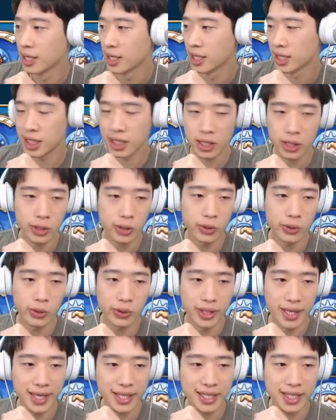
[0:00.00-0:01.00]
So
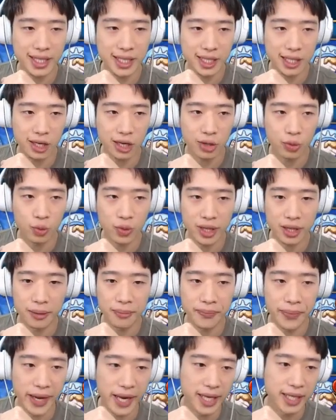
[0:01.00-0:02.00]
let's start with the
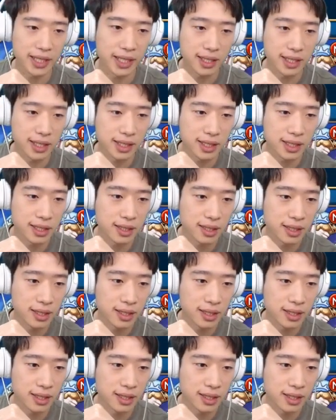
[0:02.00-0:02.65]
basics.